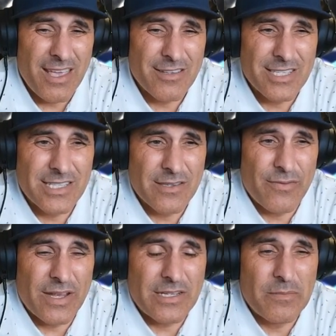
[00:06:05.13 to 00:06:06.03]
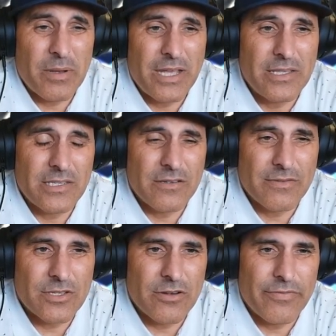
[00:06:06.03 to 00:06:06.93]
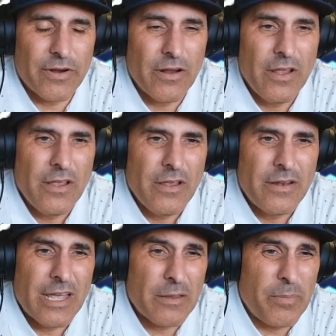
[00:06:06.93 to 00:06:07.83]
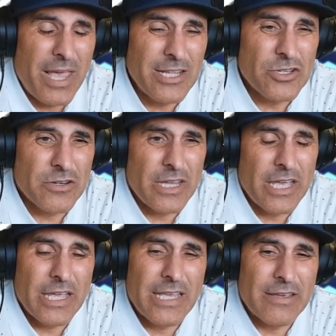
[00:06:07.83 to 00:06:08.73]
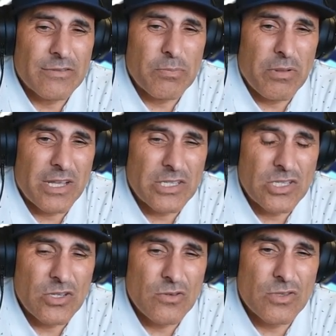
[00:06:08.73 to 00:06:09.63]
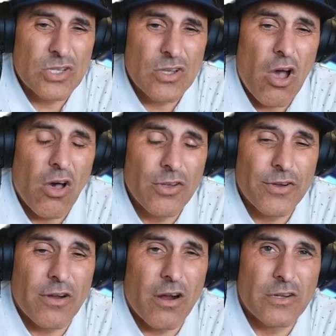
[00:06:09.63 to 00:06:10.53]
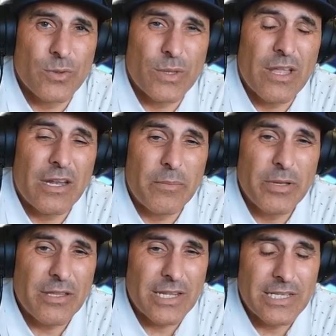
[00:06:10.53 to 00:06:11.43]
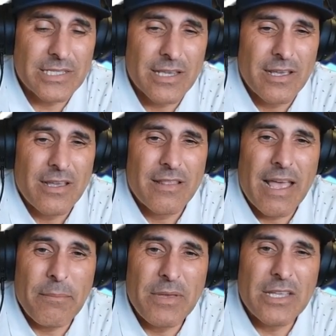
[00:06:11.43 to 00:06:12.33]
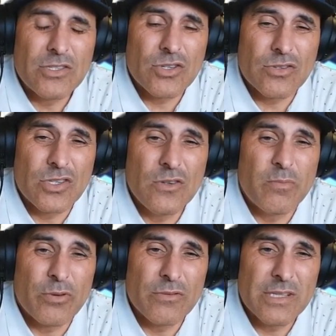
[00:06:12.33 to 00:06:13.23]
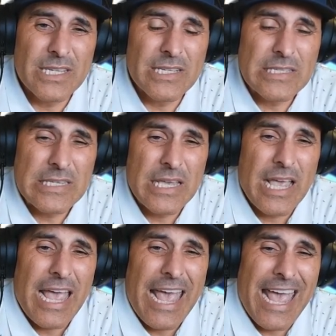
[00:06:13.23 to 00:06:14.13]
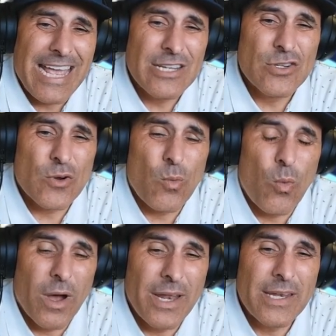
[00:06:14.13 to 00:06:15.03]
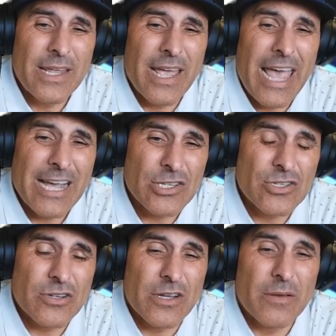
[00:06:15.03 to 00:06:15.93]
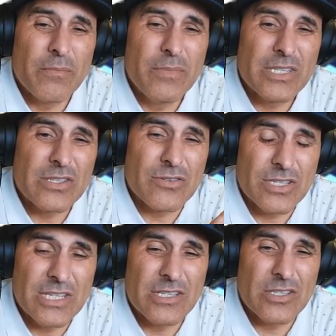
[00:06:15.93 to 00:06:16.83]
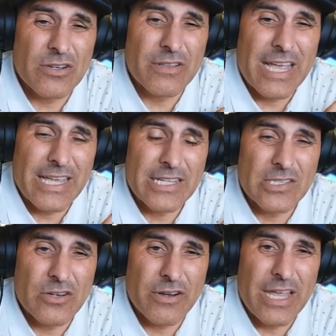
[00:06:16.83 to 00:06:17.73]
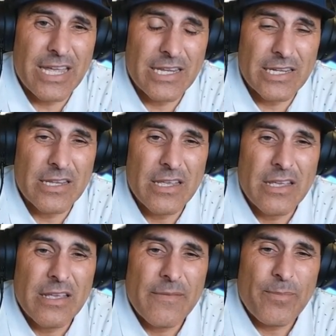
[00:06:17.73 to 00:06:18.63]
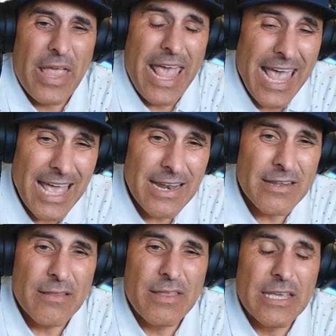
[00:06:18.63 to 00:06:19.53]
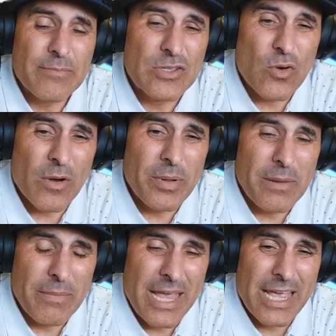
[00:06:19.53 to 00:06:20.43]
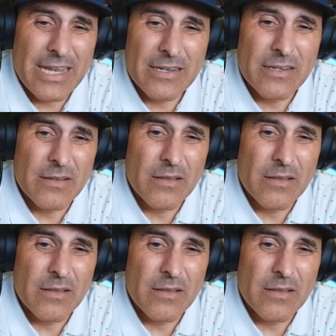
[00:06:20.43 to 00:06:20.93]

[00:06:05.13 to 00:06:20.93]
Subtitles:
else gets affected by the Silver Surfer. Now the Patriot gives +2 to all your cards with non-abilities. That means your 2 Broodlings and your 1 extra Mr. Sinister that gets created, and the Absorbing Man